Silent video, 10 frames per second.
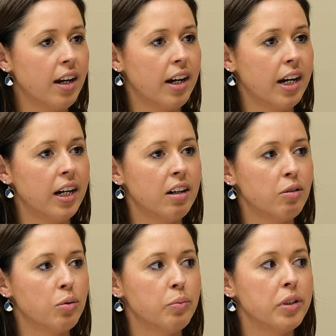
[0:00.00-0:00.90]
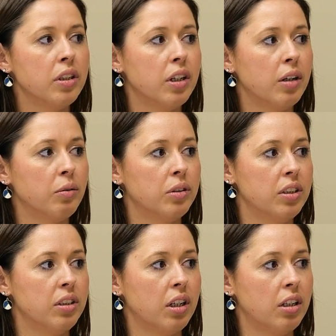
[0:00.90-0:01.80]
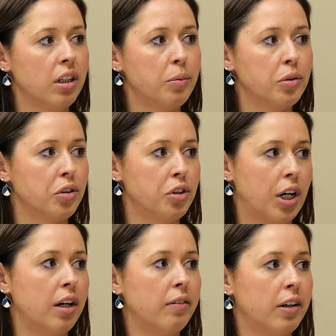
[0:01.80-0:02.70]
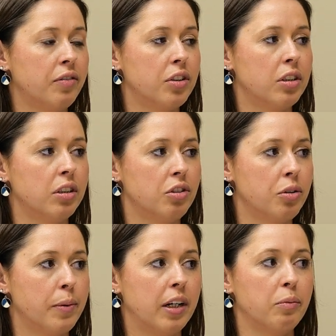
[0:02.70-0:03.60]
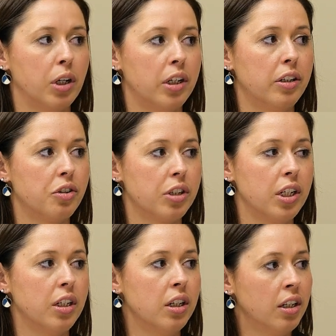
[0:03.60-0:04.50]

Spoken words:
I had a woman that was unable to drive after a traumatic brain injury.